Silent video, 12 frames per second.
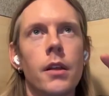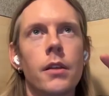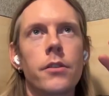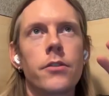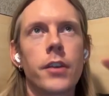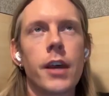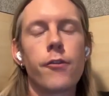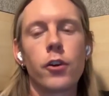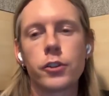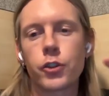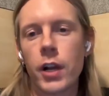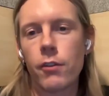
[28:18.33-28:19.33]
several
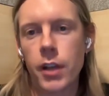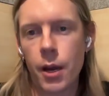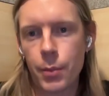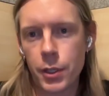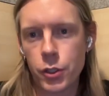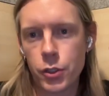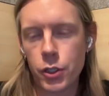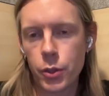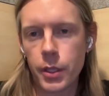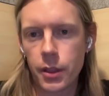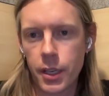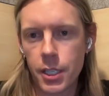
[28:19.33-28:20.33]
travel companies is
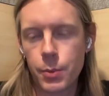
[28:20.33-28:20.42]
doing this,